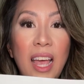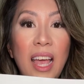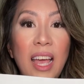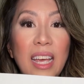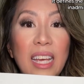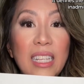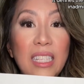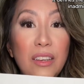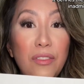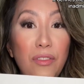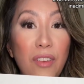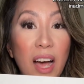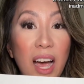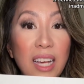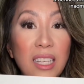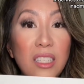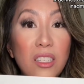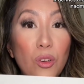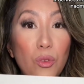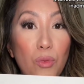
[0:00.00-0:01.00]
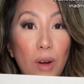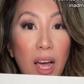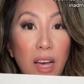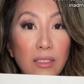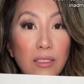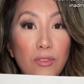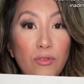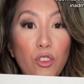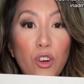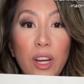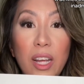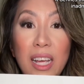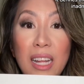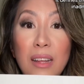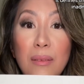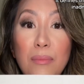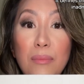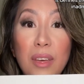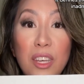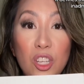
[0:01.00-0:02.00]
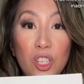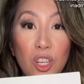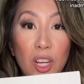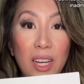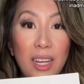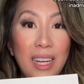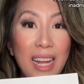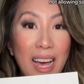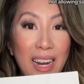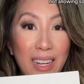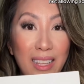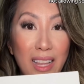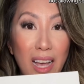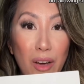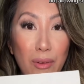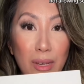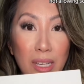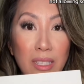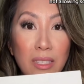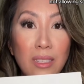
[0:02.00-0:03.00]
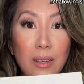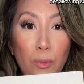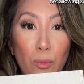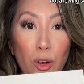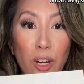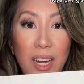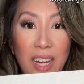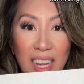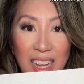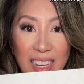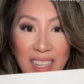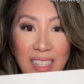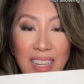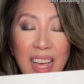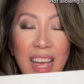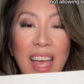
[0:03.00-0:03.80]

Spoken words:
It defines the grounds for inadmission, not allowing someone in,